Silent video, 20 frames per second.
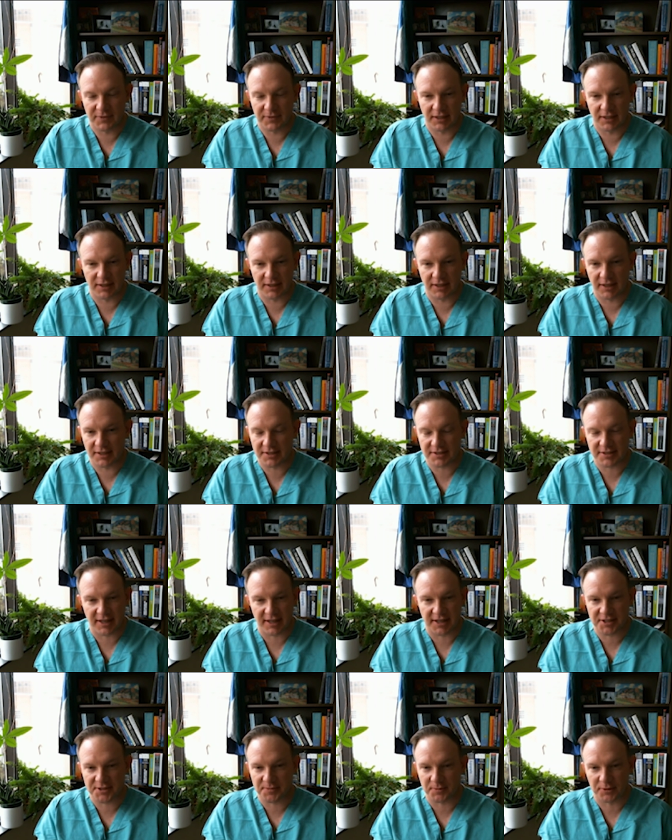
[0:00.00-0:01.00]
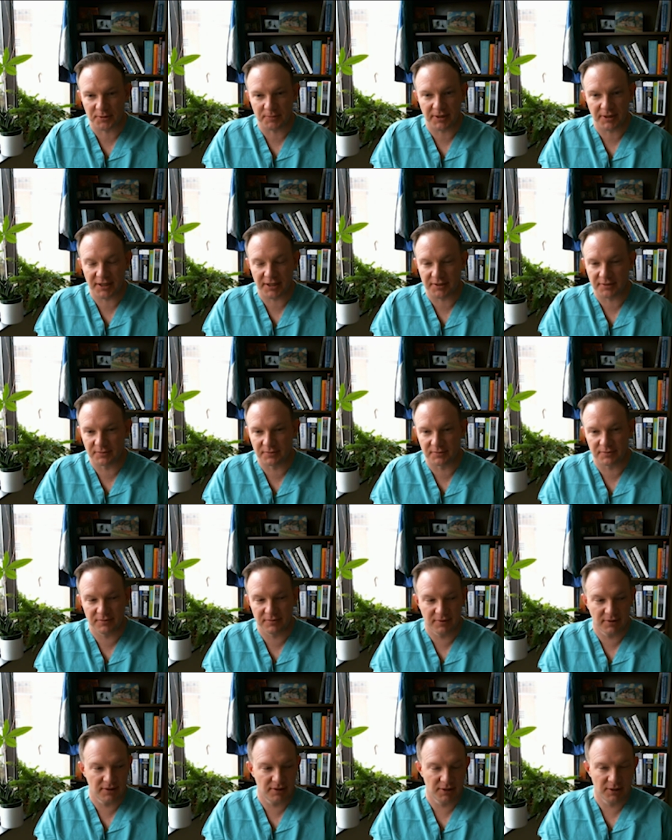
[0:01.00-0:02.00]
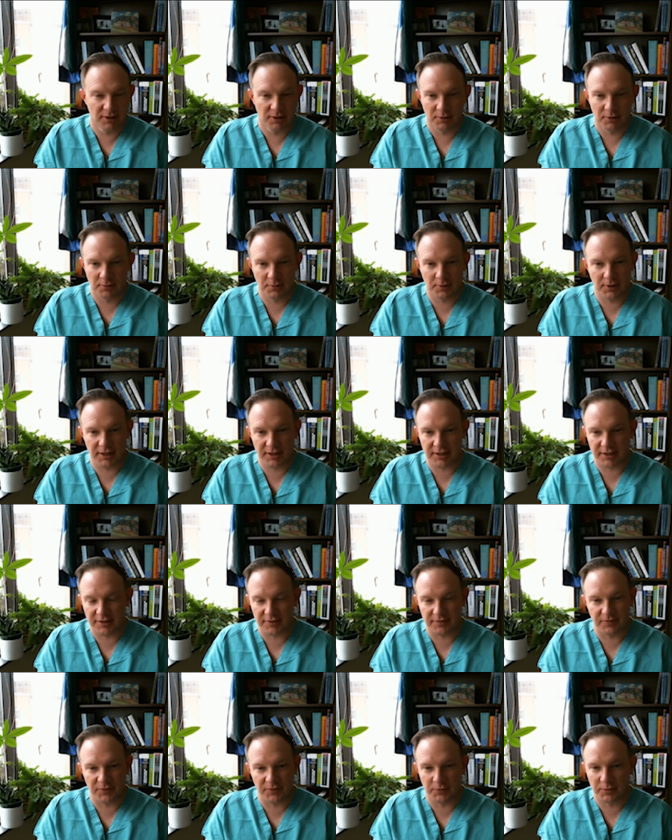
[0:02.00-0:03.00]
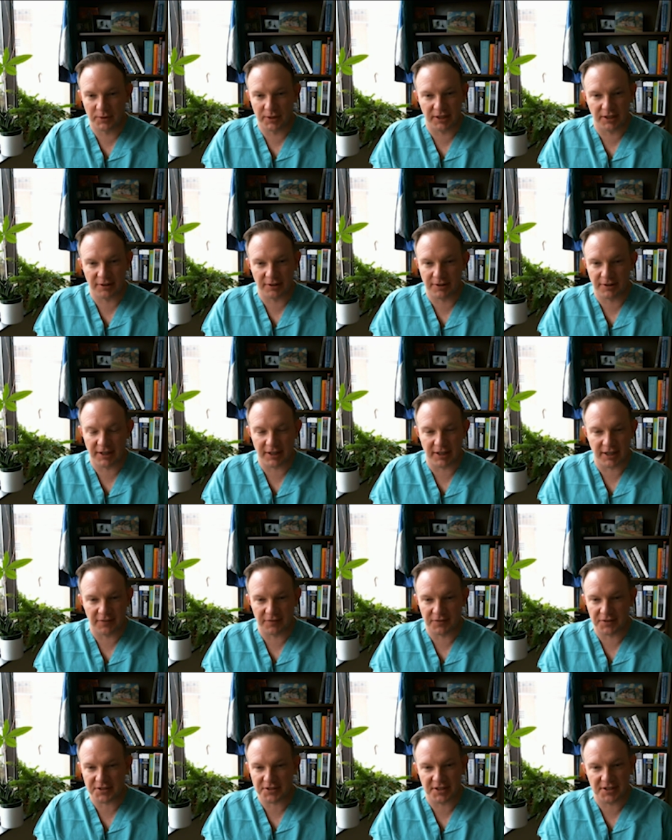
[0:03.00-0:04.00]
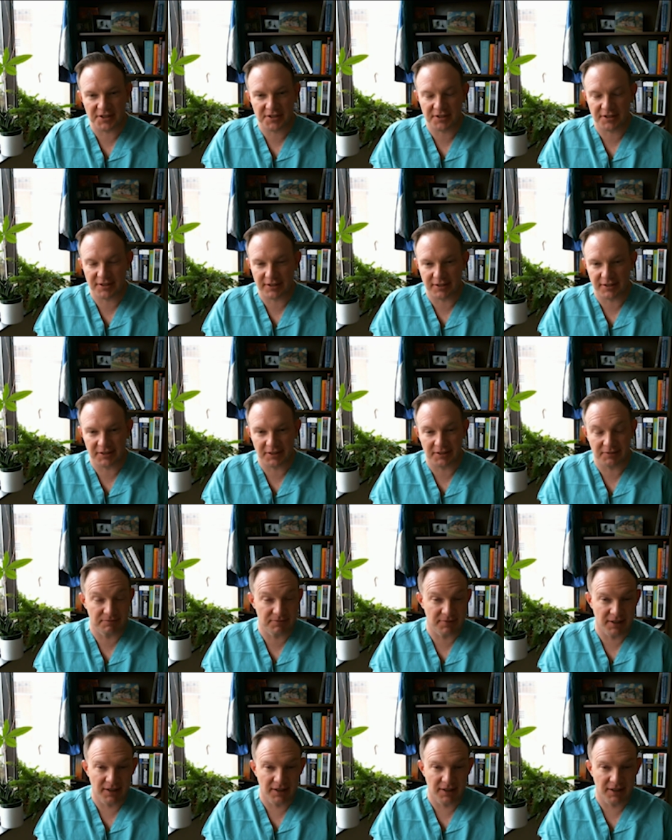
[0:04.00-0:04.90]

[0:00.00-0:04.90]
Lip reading: at his hospital bed, and we had a great conversation, and